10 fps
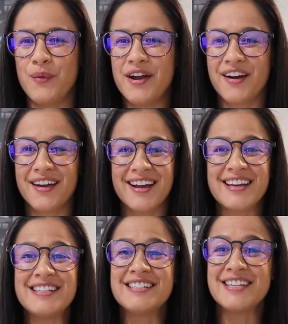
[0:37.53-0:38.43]
We are going to
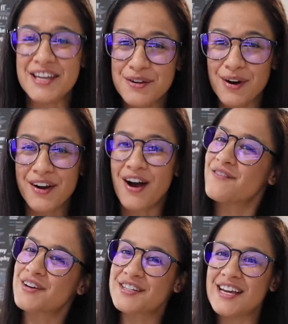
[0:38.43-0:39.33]
continue our
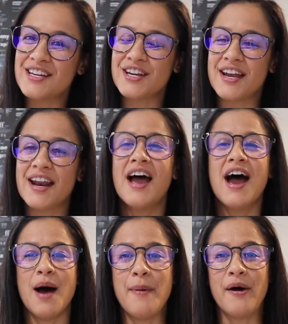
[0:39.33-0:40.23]

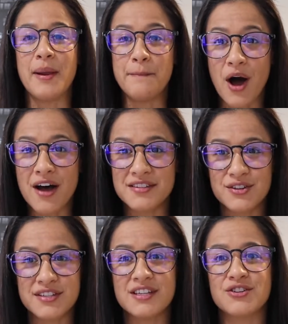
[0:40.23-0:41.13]
conversation about
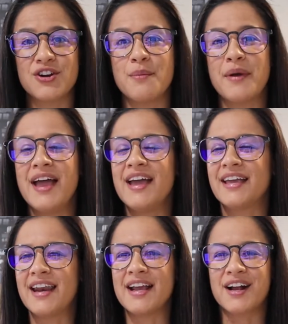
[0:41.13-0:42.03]
imposter
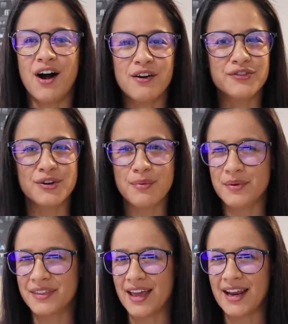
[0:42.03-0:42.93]
syndrome, getting comfortable
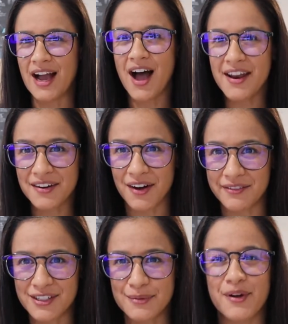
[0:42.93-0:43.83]
with getting
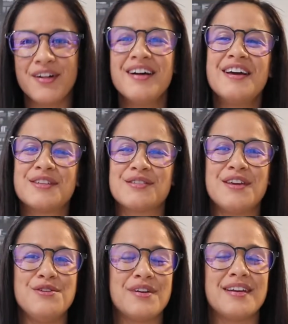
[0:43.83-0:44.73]
uncomfortable so
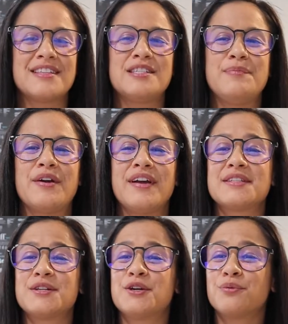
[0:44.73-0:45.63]
that you can
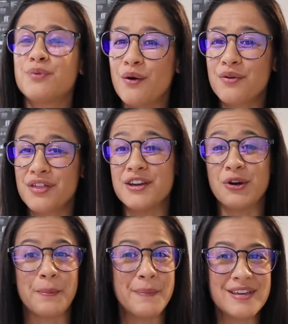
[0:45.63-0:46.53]
experience growth
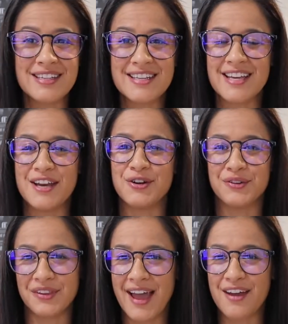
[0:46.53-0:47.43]
in your business and
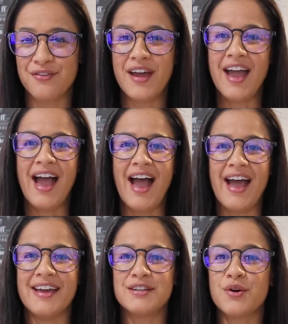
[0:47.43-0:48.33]
your life,
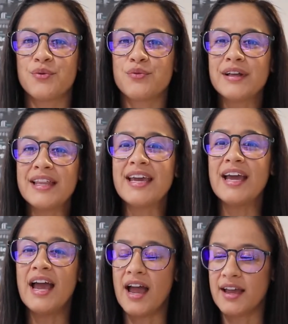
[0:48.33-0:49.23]
and
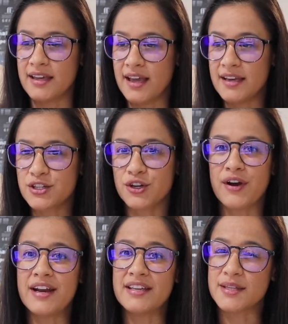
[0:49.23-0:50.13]
really
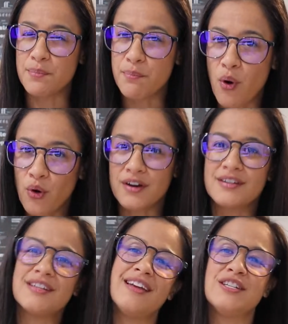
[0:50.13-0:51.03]
integrating
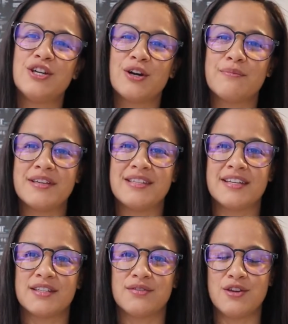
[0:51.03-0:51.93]
support into your
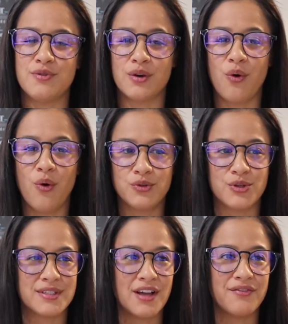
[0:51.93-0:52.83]
business so that you can hold
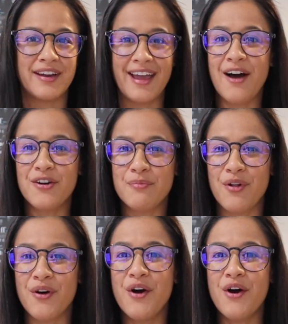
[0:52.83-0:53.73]
yourself
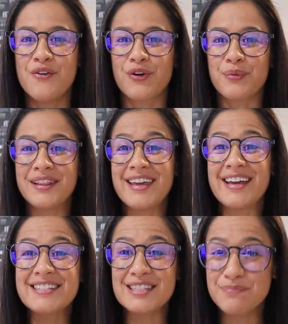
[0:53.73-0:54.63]
accountable for
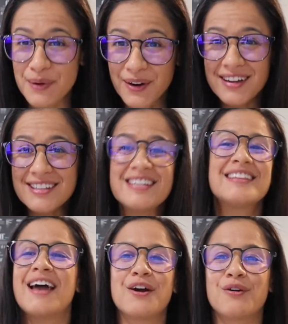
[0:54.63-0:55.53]
really
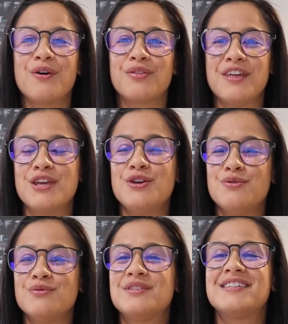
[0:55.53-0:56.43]
experiencing that growth that
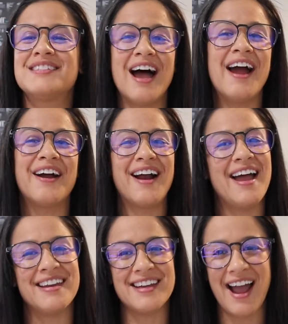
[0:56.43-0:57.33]
you desire
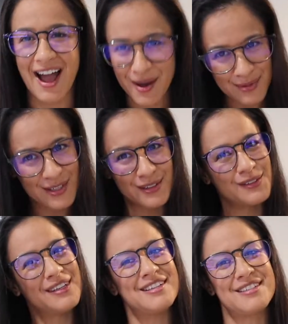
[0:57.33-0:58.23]
and
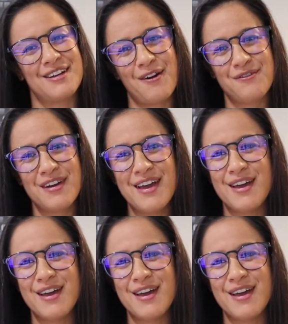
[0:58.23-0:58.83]
absolutely deserve.